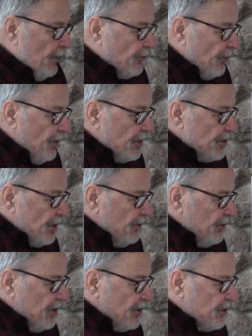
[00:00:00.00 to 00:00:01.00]
So
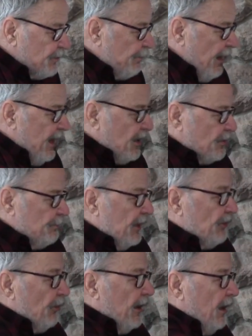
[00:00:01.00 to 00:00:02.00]
there's space
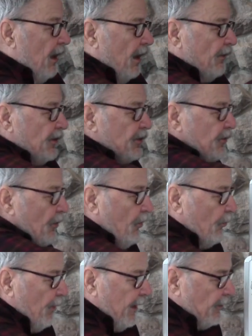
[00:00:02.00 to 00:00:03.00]
between all these doe
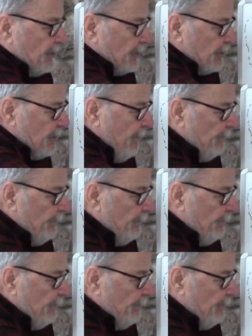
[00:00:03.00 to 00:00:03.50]
ranges.